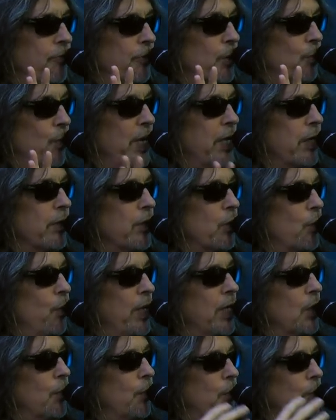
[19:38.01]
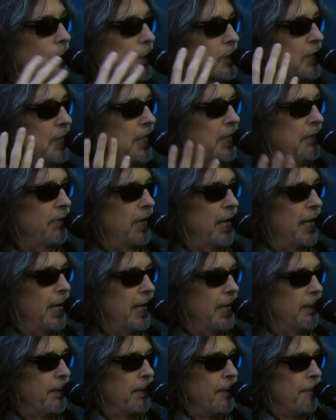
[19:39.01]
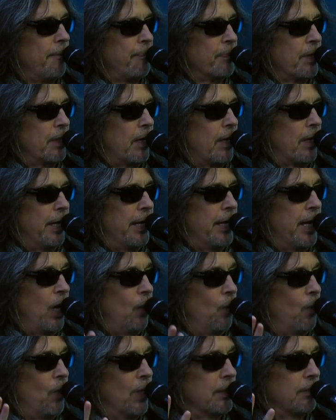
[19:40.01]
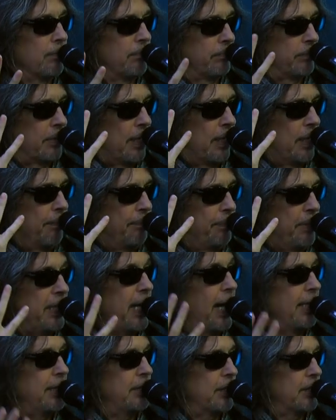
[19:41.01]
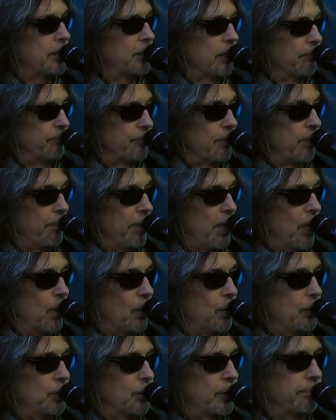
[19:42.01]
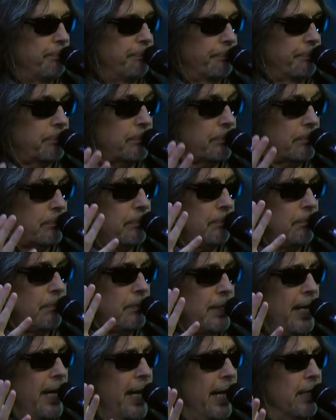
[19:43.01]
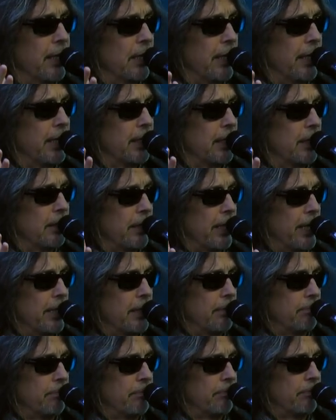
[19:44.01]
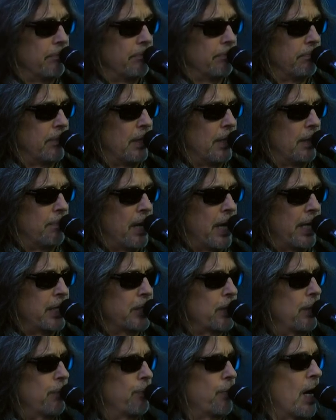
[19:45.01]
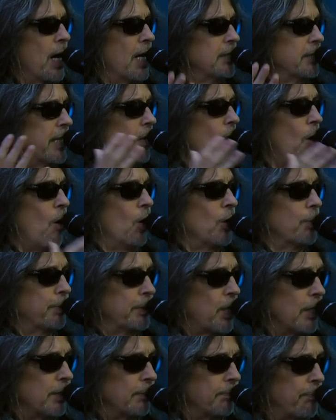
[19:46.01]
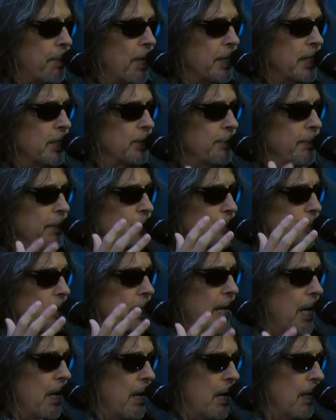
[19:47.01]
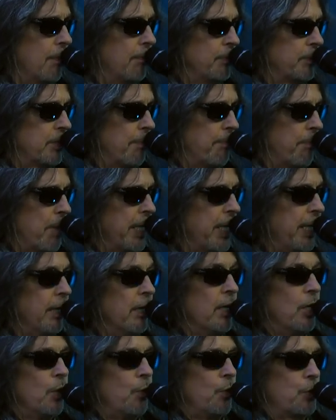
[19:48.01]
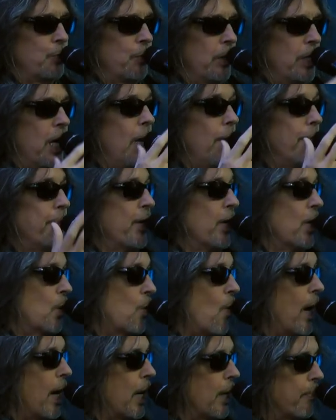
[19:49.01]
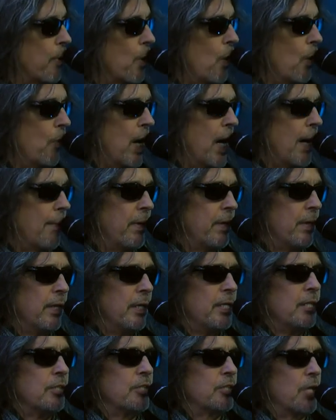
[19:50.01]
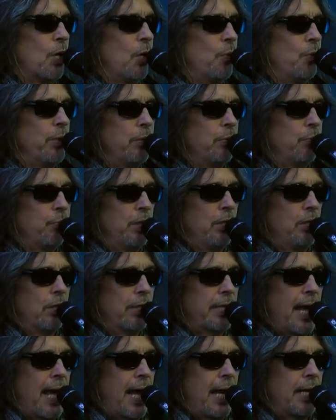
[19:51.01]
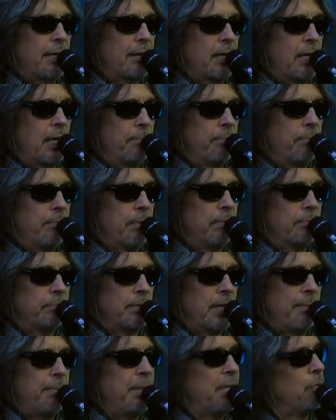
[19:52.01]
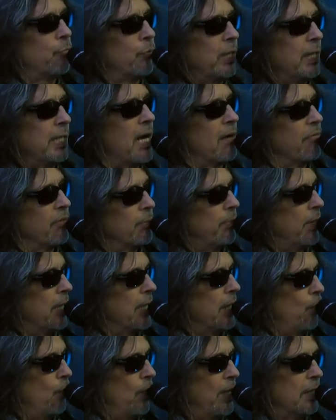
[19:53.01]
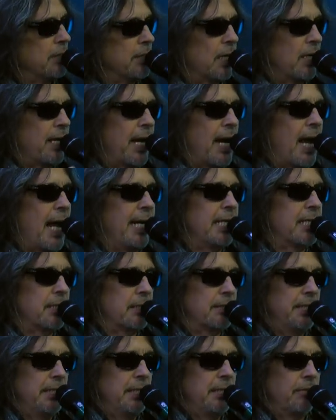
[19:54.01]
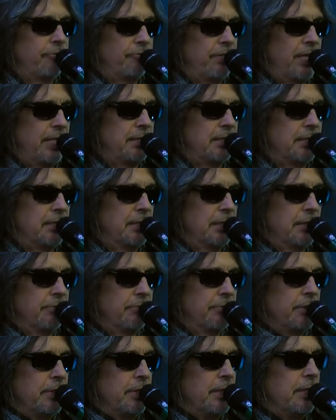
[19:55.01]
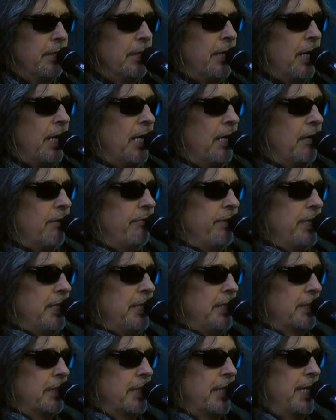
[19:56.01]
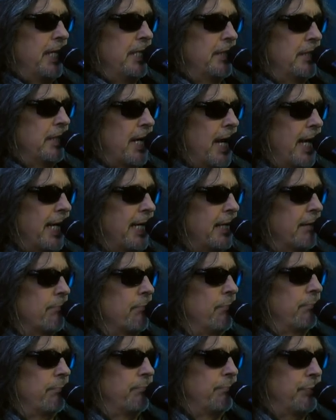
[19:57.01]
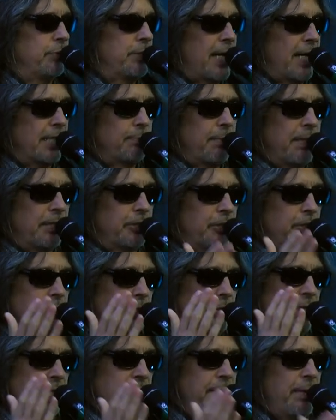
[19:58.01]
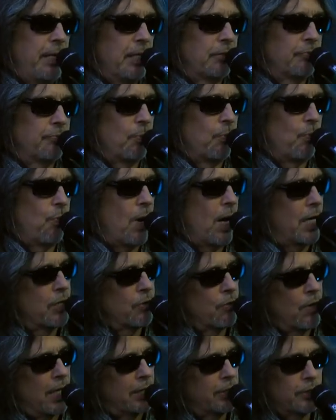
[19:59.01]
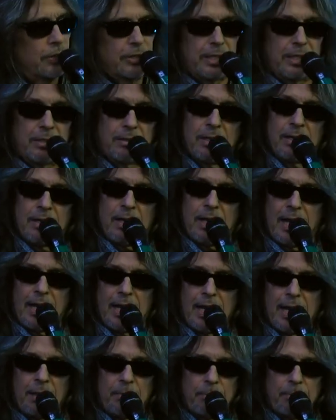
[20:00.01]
the winner, and the winner will receive a an L1 uh, PA system from Bose, and a and a and a, a monetary prize, and all the participants will get um, some money, which will help their choir program. So when we look at it, um, I mean, really everybody wins, and, and I get to see the faces of of these kids, and I get text messages or emails from choir directors and and